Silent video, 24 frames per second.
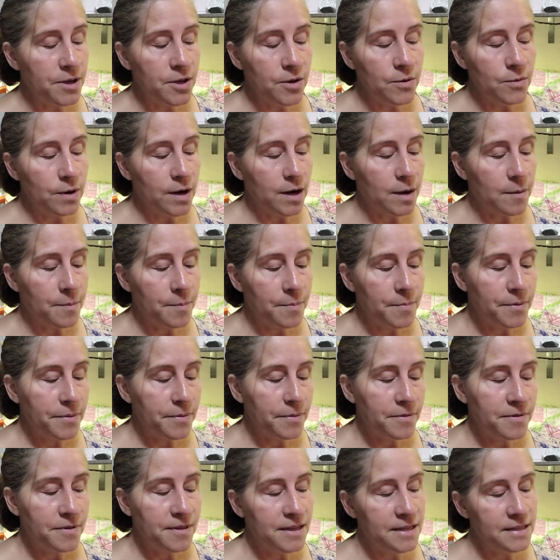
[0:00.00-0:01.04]
you up
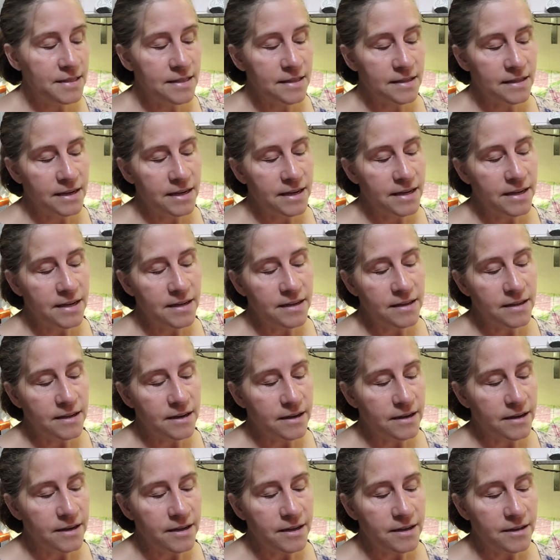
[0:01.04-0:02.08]
this late at
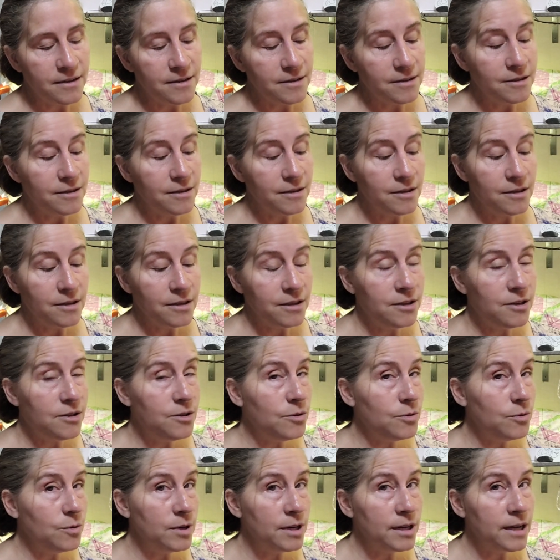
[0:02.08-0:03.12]
night,
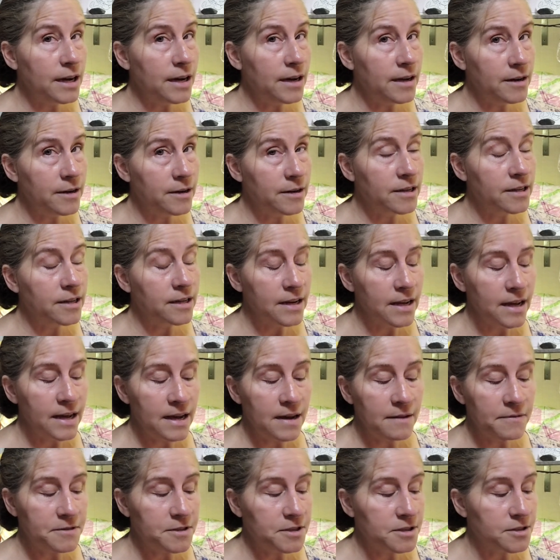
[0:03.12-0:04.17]
you and I are going to
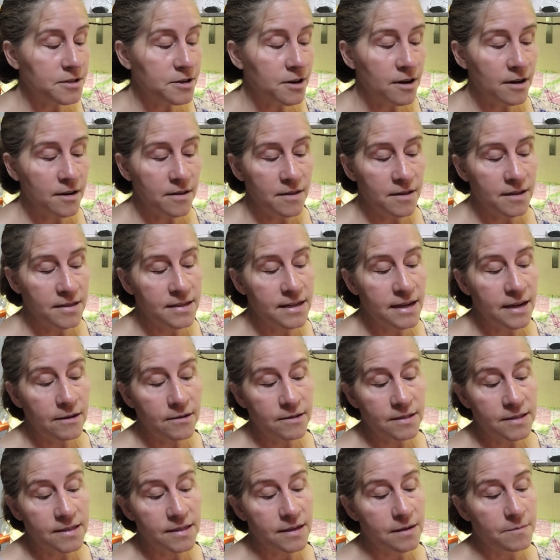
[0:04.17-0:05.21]
have to talk this
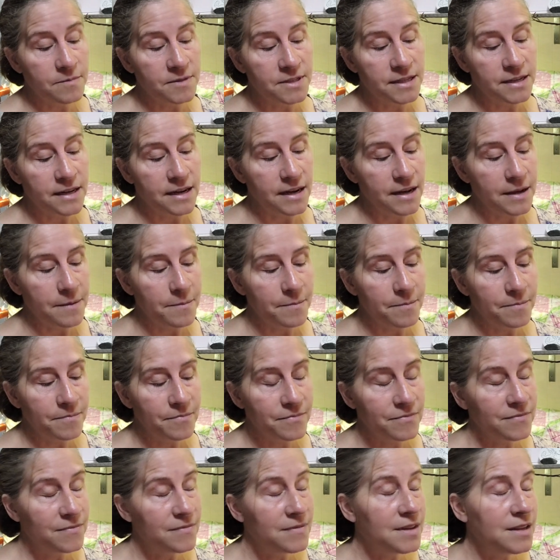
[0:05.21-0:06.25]
out sometime.
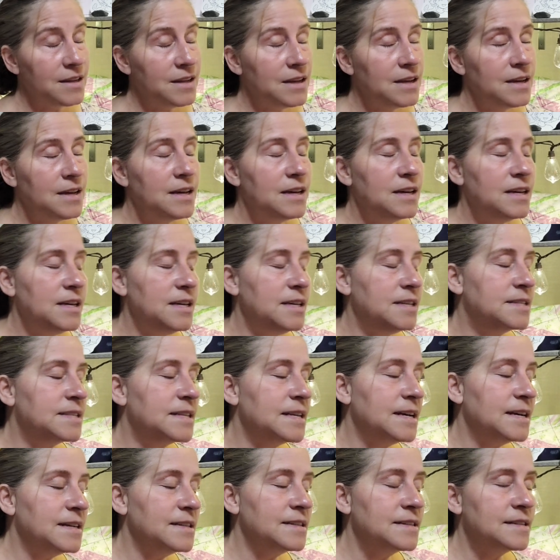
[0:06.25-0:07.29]
He
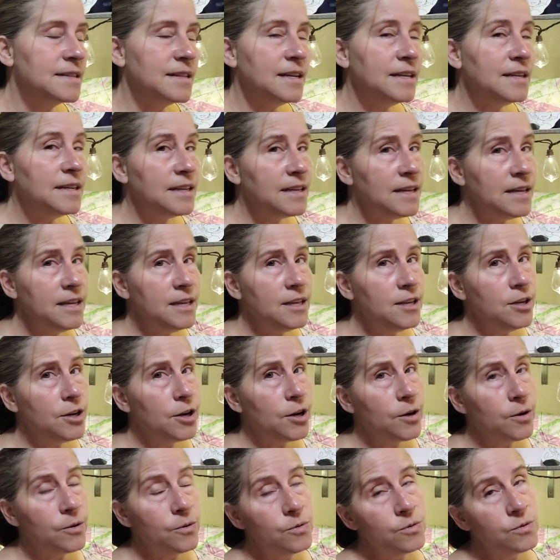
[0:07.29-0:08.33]
says that he
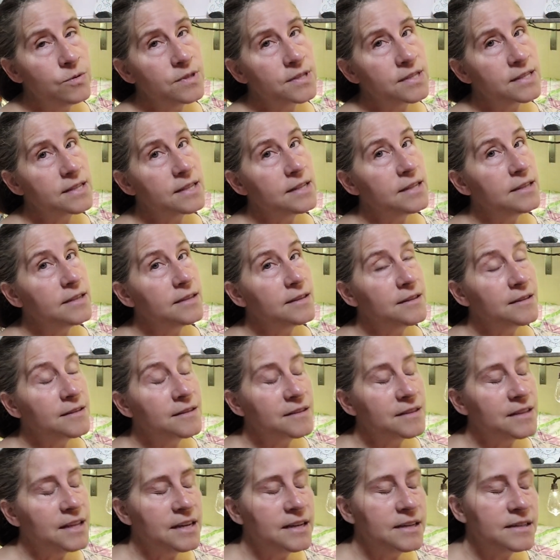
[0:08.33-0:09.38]
knows that
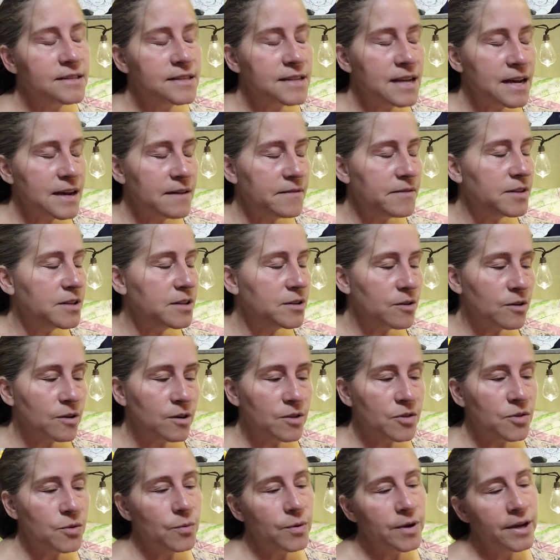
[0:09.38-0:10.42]
things haven't
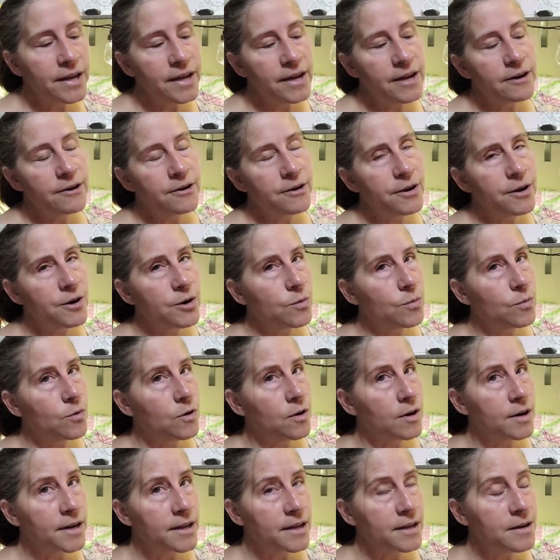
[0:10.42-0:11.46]
gone the way Harrier
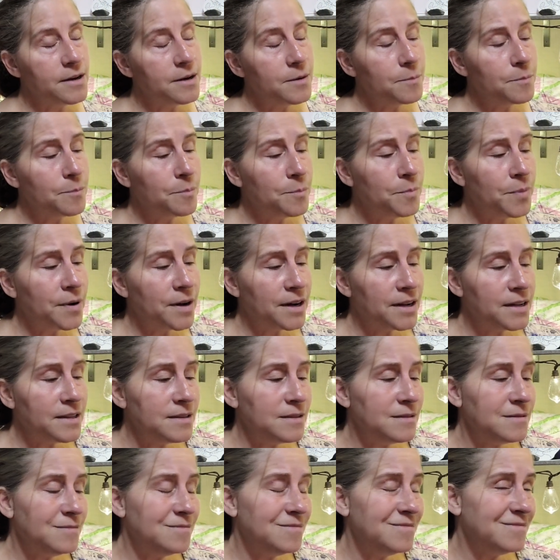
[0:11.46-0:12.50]
wanted, but,
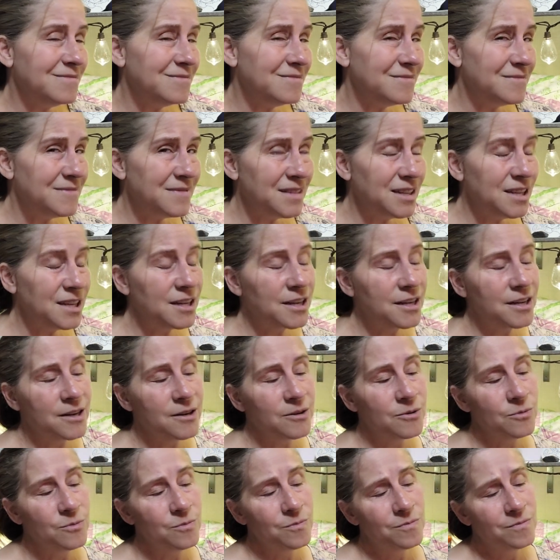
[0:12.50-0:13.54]
you
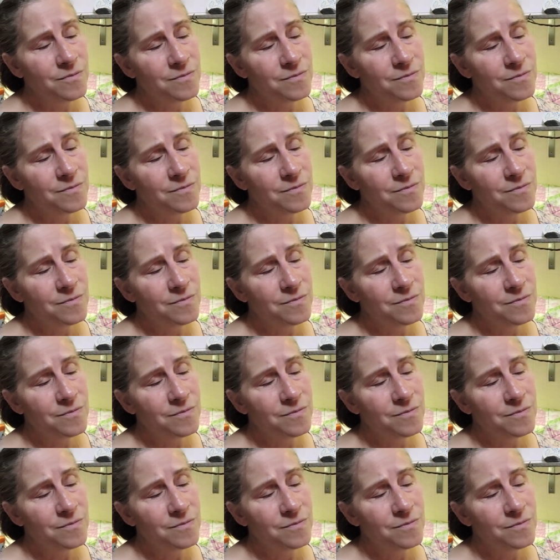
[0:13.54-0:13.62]
know,